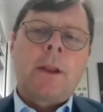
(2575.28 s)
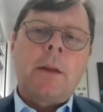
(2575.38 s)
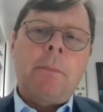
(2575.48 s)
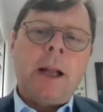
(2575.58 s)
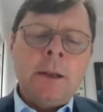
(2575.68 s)

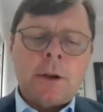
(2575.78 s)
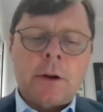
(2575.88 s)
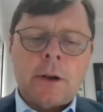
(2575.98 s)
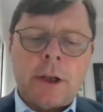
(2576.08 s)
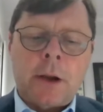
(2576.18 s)
the patterns
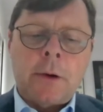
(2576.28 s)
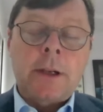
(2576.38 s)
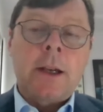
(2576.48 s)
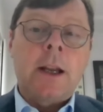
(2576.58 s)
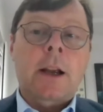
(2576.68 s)
across the
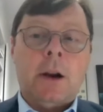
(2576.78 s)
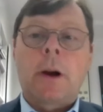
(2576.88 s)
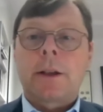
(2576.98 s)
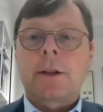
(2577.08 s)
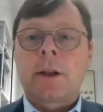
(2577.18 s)
OECD are
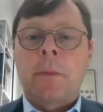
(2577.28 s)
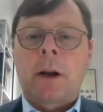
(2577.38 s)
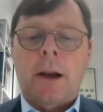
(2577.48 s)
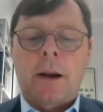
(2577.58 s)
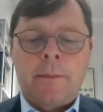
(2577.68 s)
quite
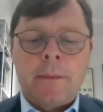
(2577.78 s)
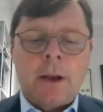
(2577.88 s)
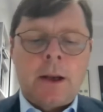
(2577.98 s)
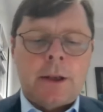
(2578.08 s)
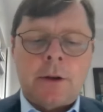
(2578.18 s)
similar.
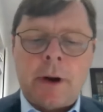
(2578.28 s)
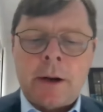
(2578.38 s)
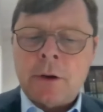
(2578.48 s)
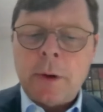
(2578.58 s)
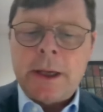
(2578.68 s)
It's
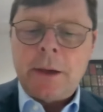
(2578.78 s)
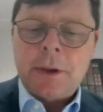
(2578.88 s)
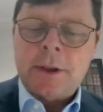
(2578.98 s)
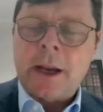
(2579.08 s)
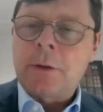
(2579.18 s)
around
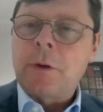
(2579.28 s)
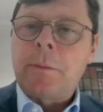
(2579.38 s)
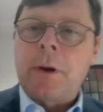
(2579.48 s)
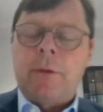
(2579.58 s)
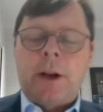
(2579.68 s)
20%
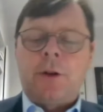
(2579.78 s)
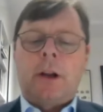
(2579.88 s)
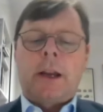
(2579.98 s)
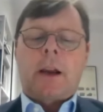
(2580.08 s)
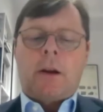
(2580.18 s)
would be regionally